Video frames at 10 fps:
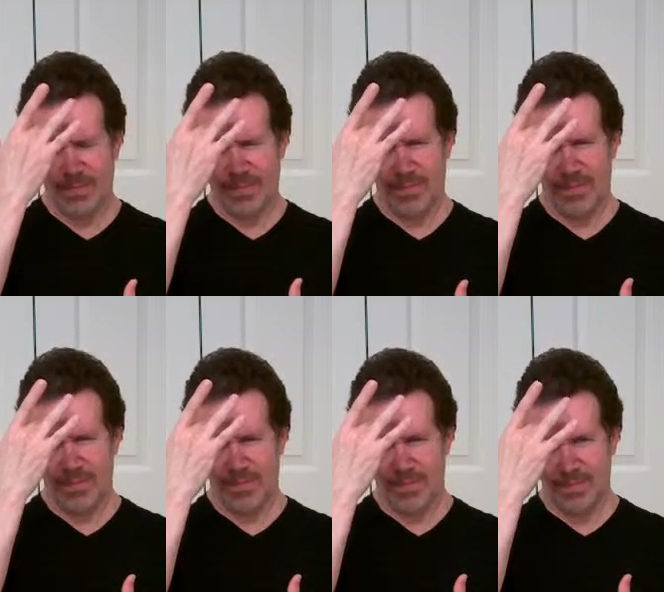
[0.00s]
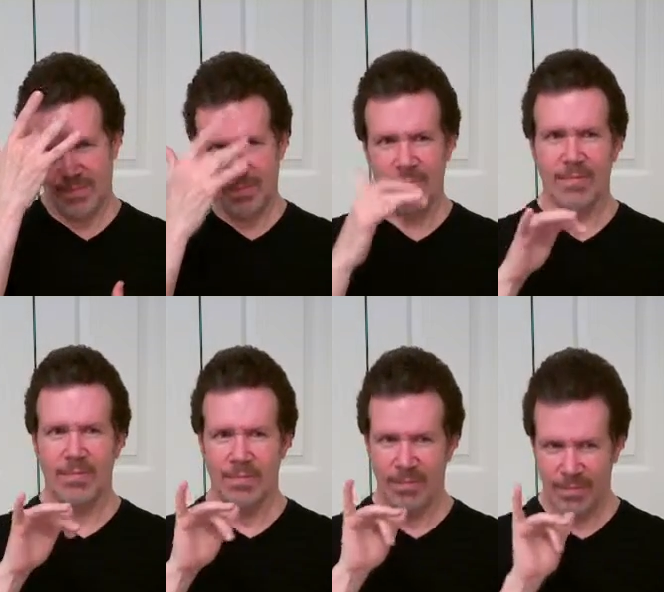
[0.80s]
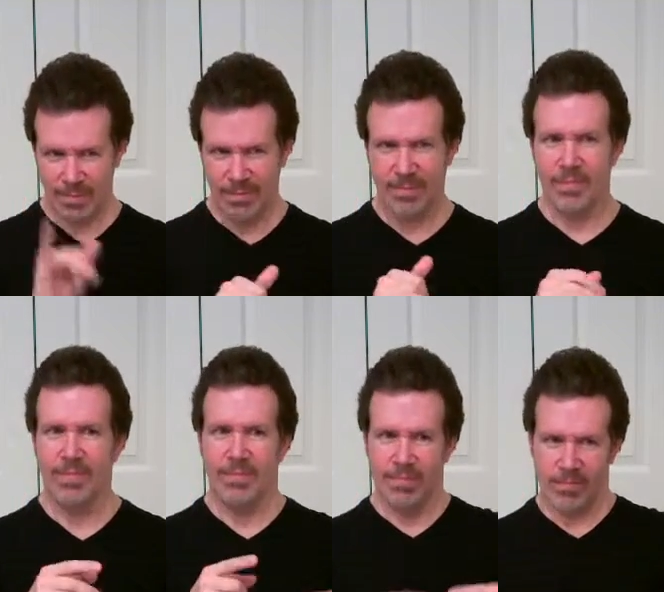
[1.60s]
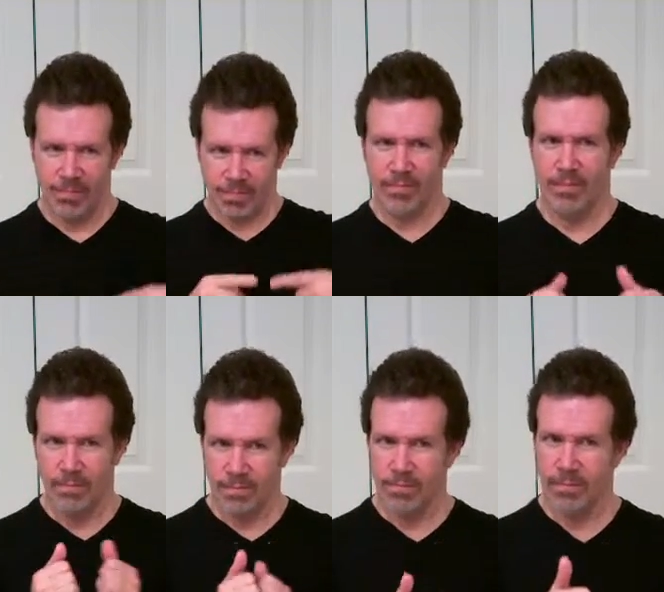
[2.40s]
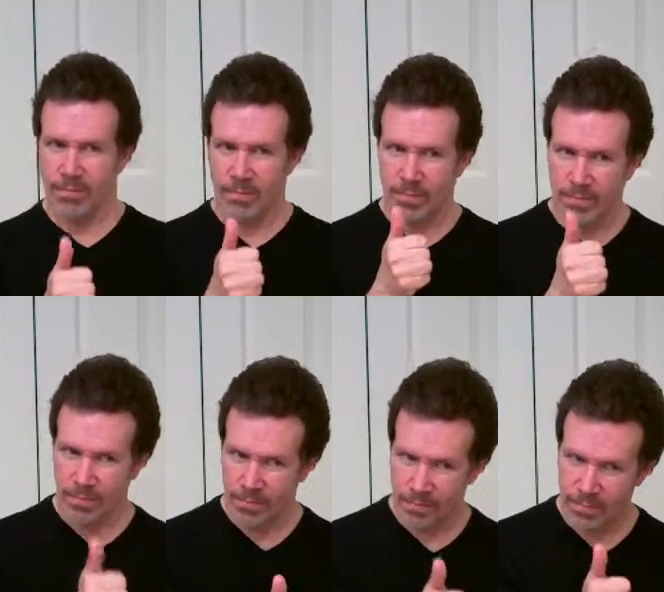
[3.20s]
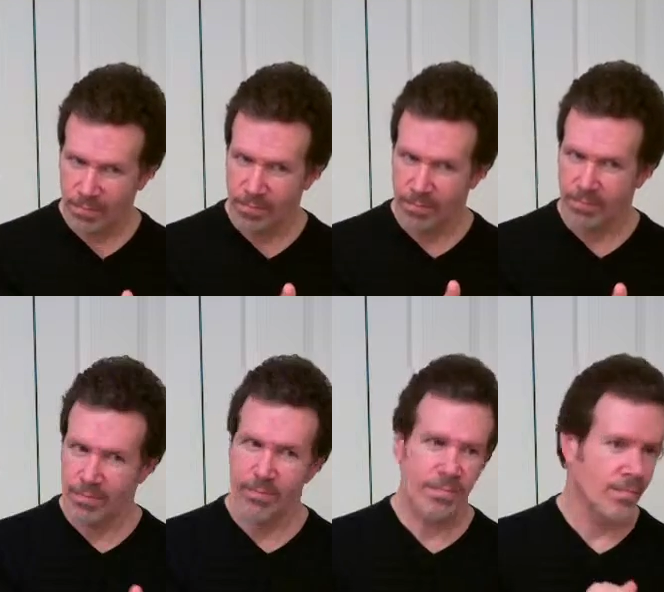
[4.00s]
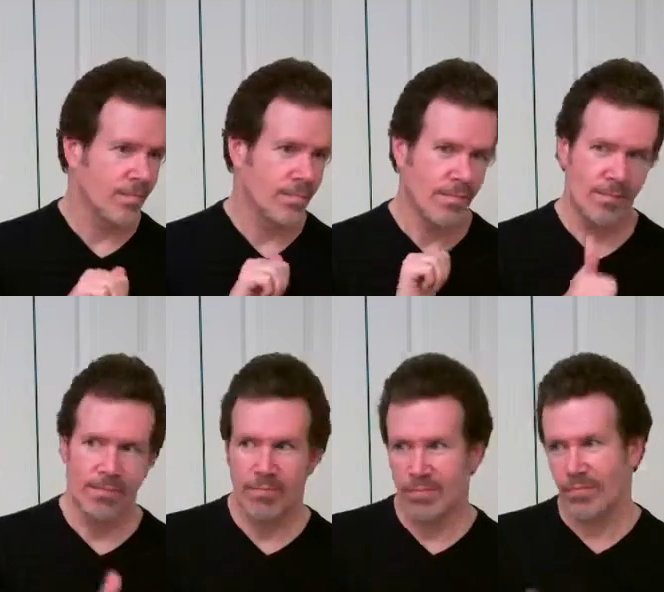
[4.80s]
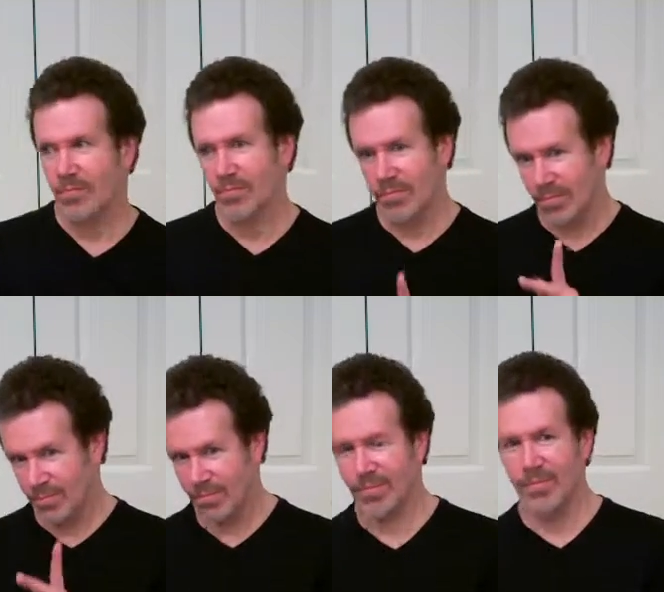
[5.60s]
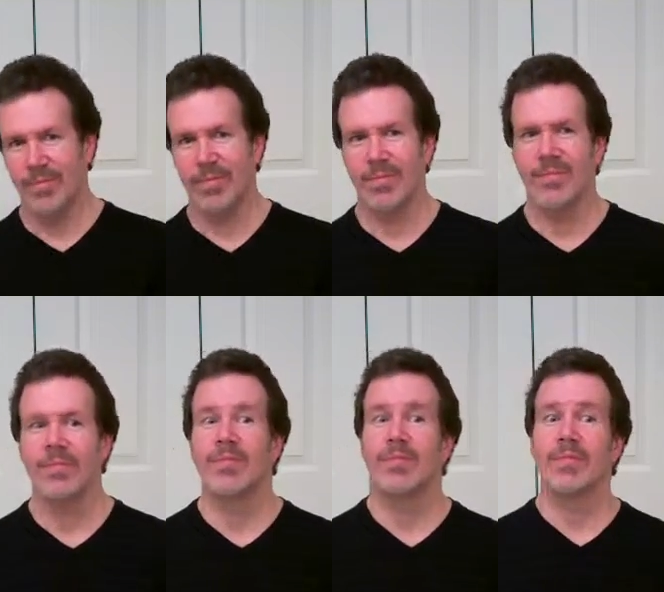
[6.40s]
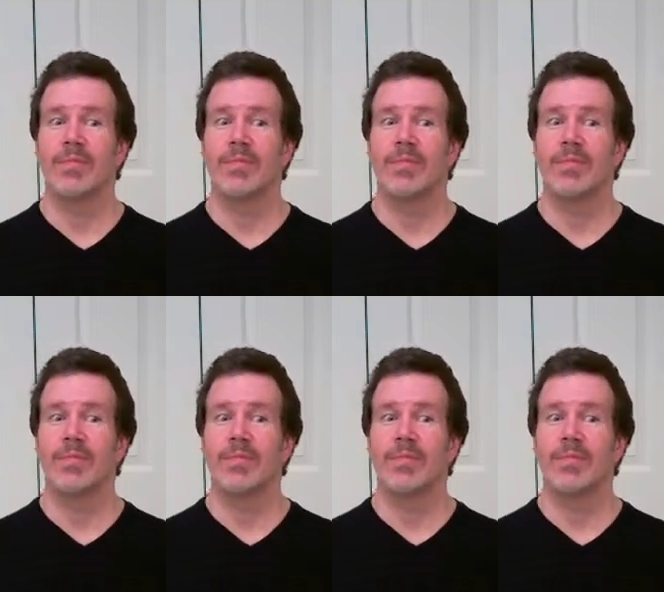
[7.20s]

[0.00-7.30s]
She is not fighting against anyone or anything else. Therefore, it is person versus self.